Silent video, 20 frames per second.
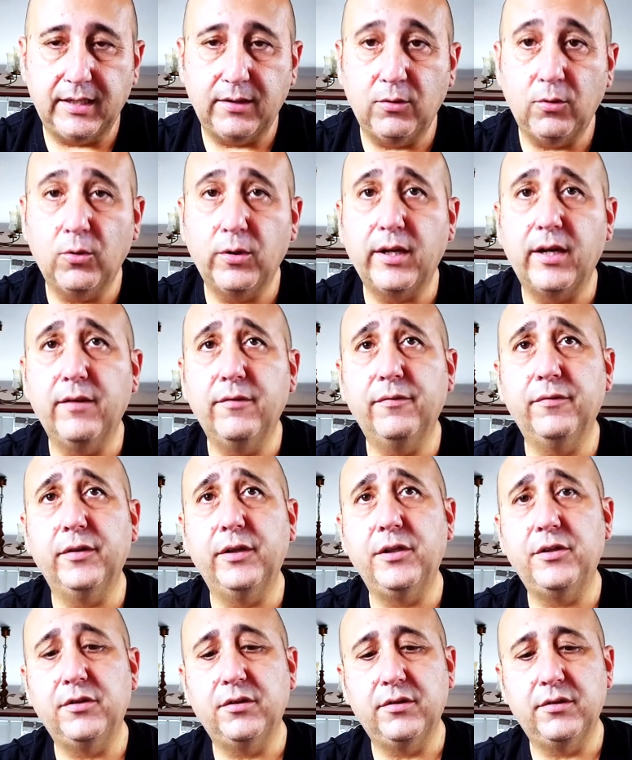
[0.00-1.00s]
auto
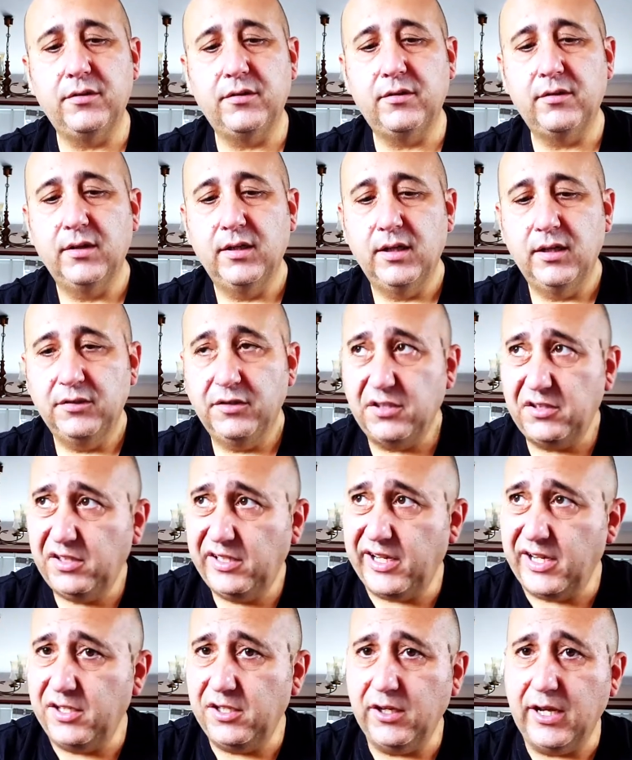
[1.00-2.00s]
features just to
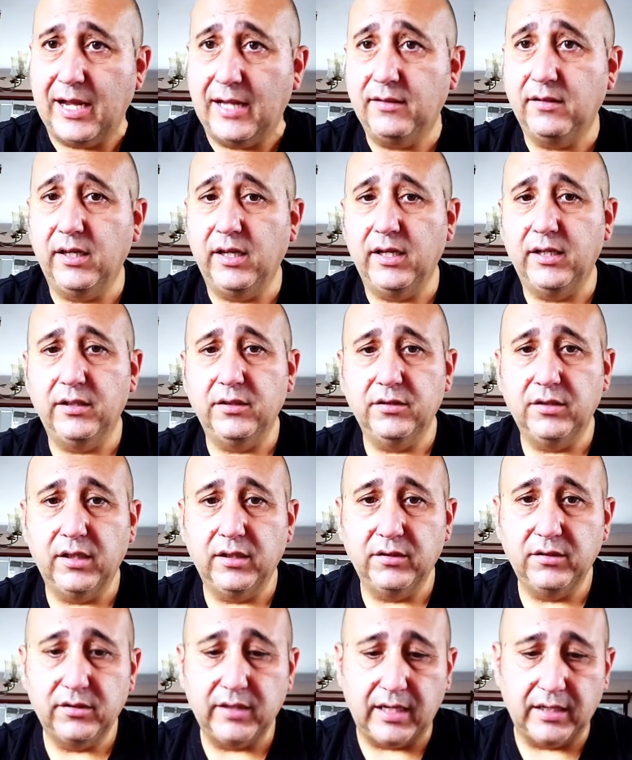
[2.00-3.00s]
get you out there and,
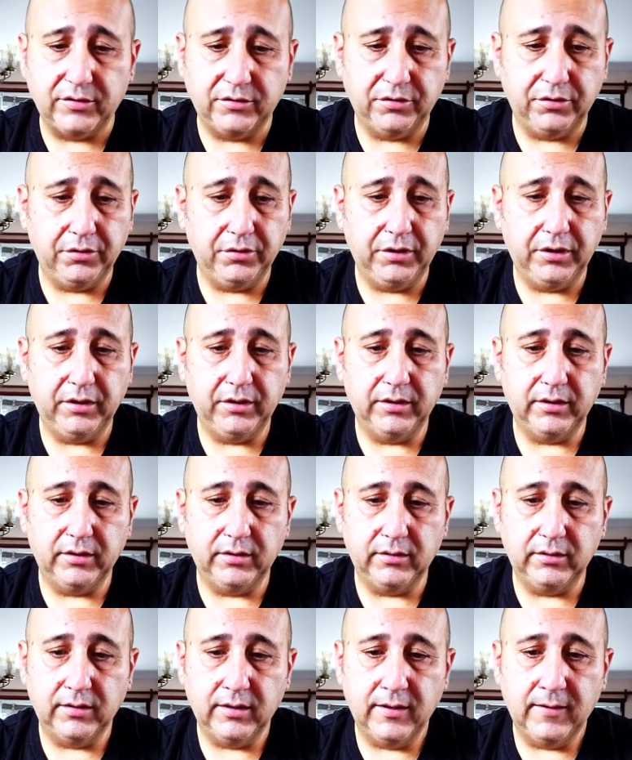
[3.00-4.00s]
and start shooting
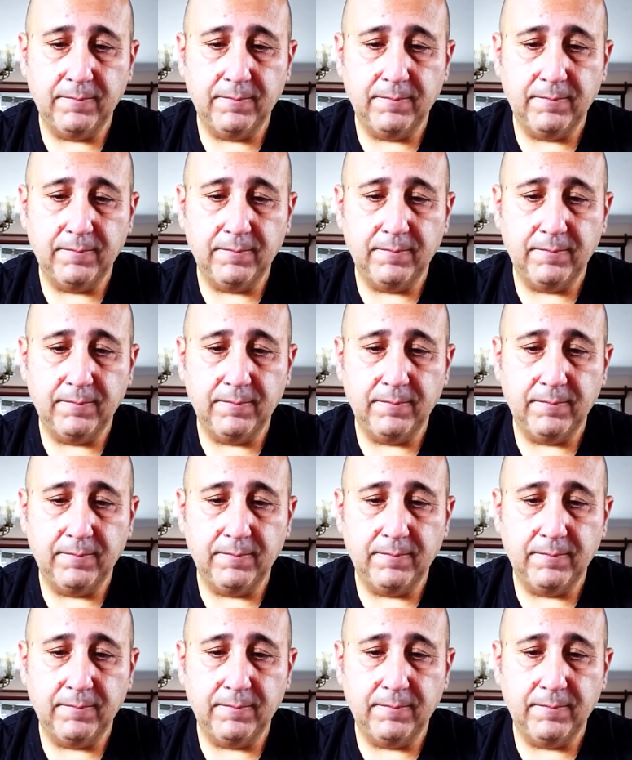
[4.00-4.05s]
and